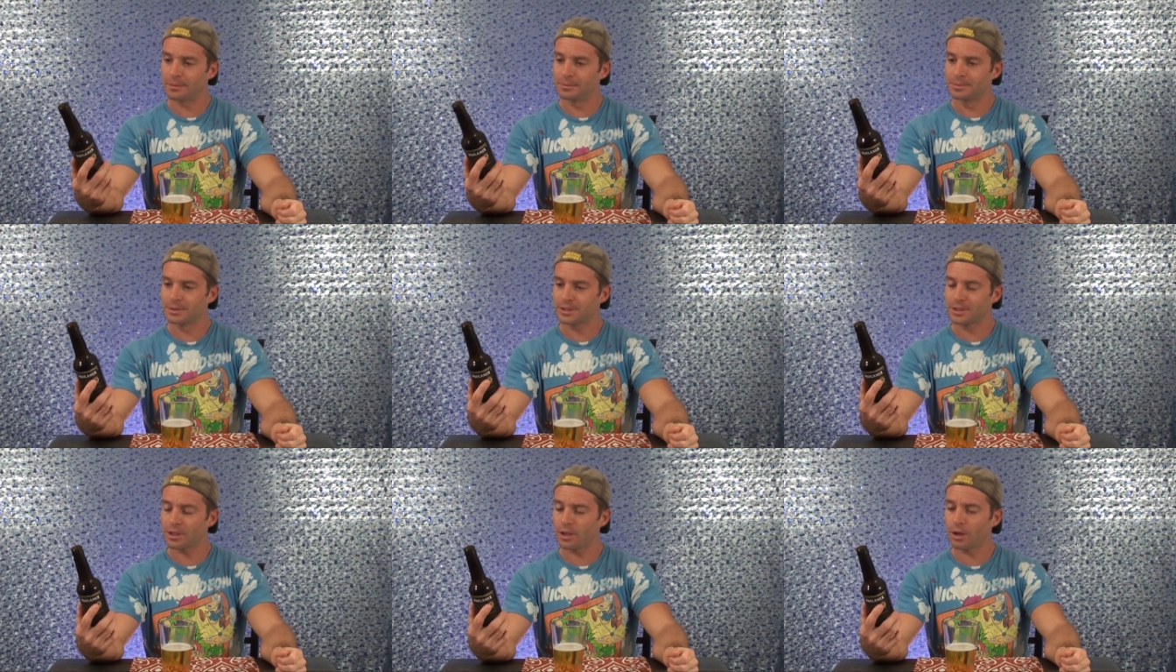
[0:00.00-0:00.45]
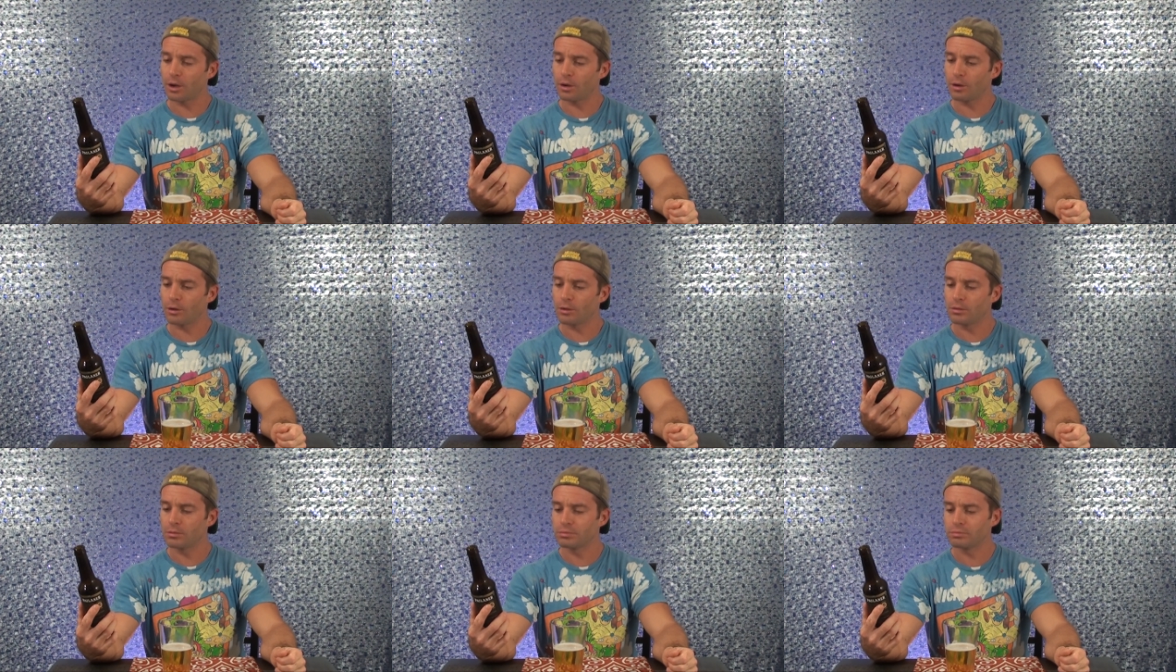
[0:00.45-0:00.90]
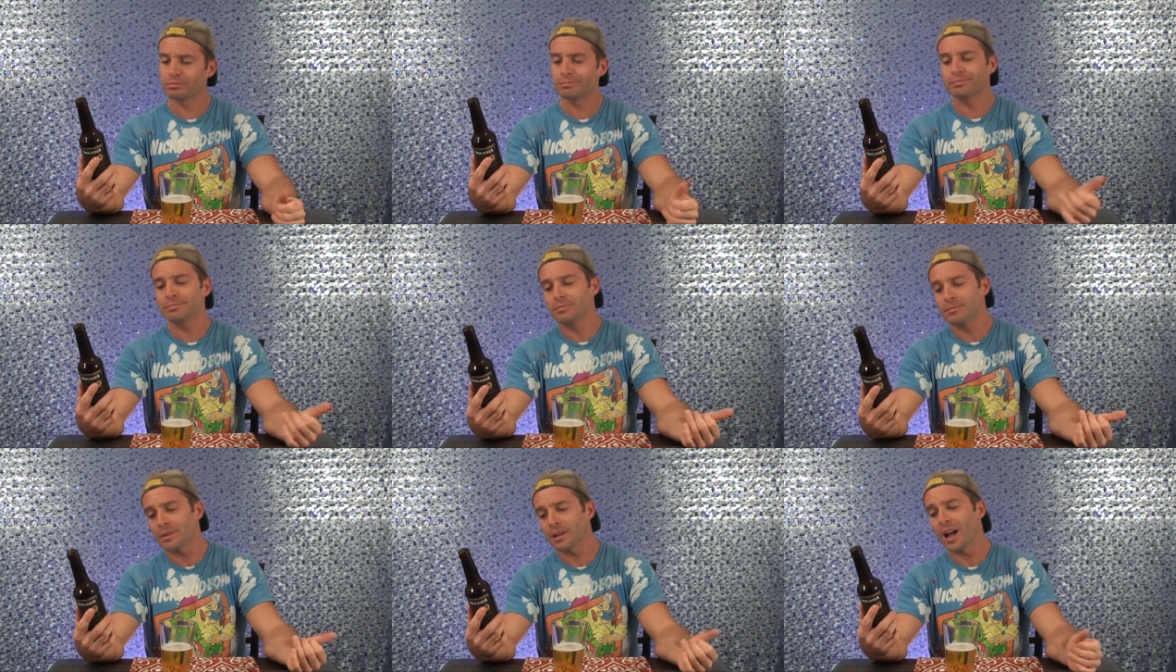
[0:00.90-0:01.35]
So,
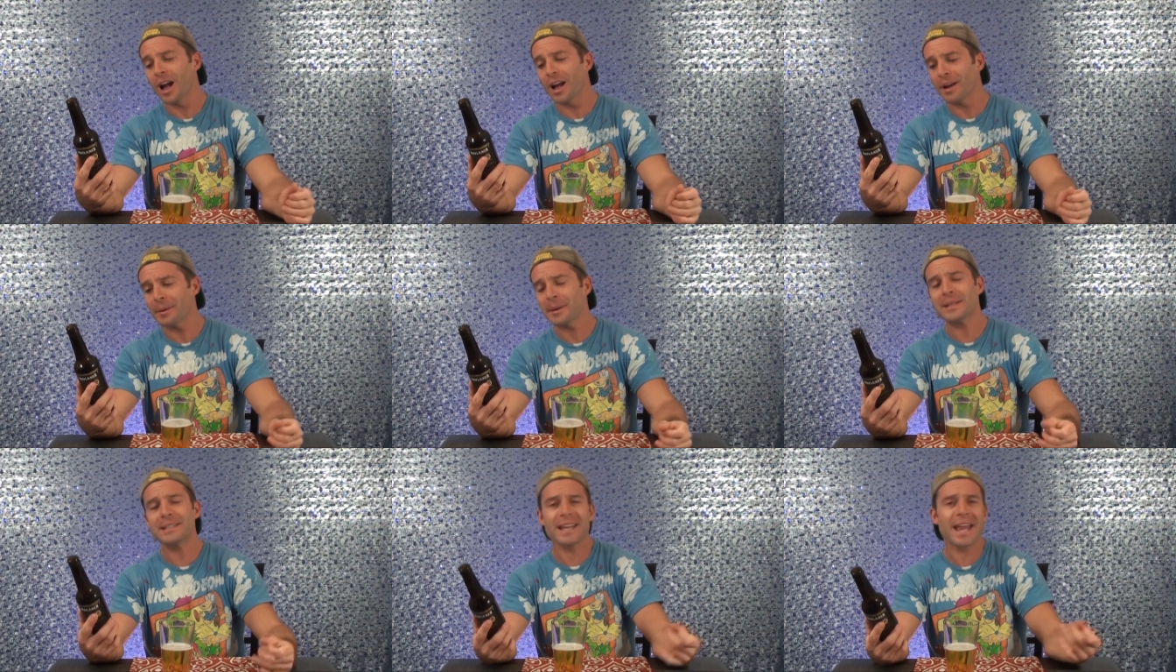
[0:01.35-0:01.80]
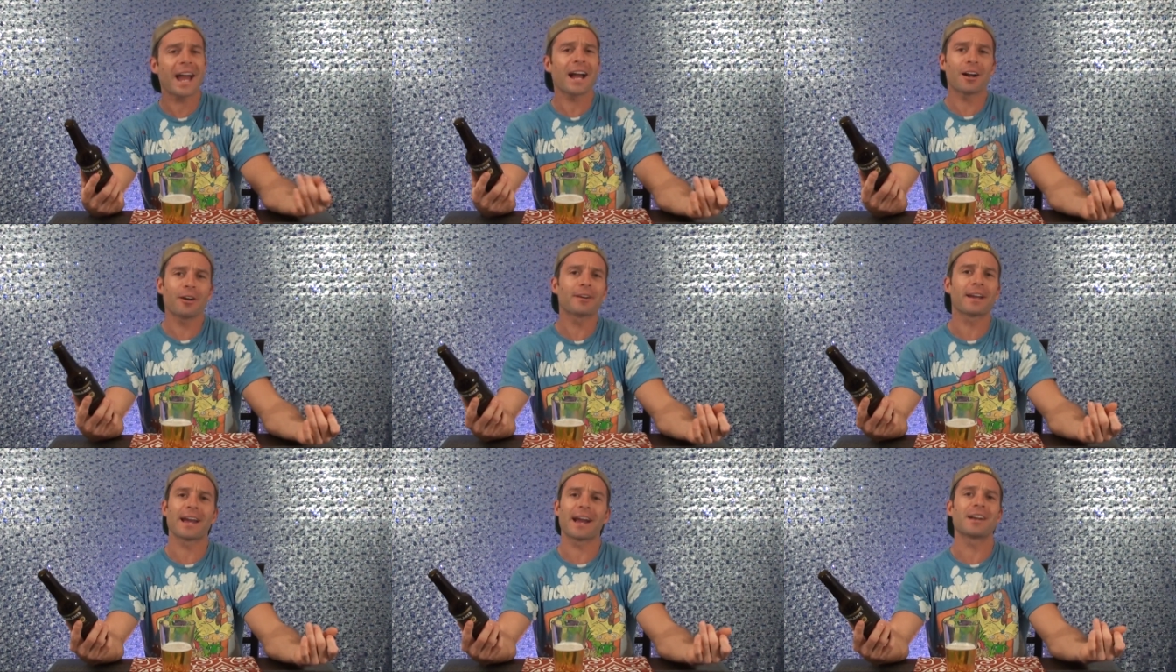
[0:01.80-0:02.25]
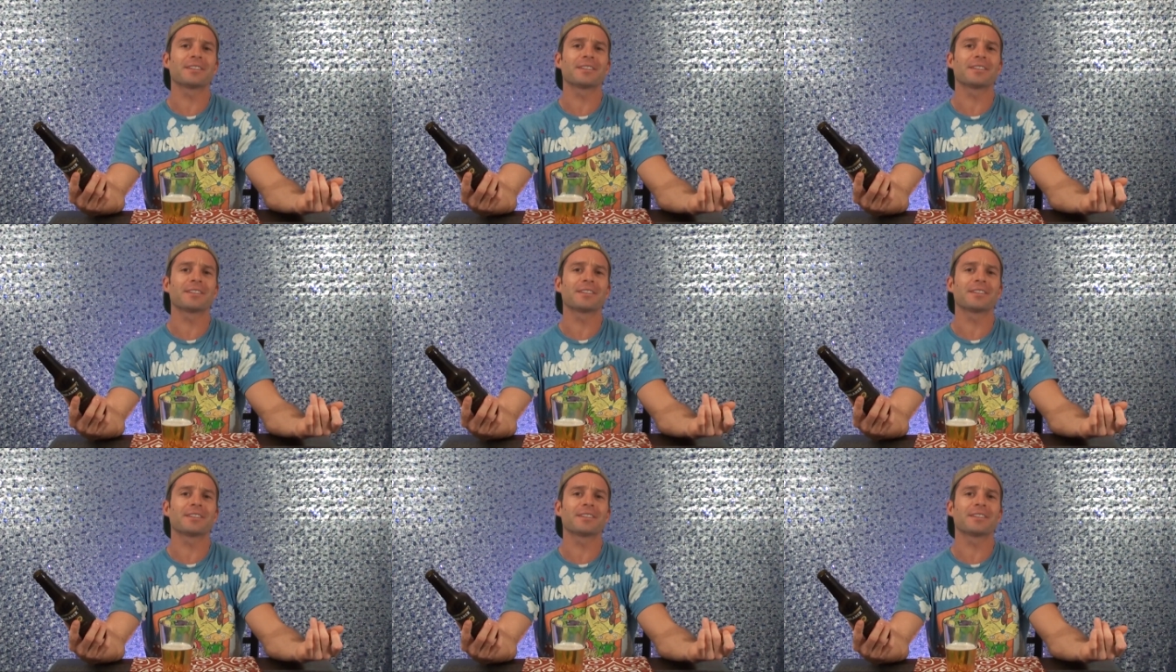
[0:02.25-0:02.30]
I mean, yeah, okay.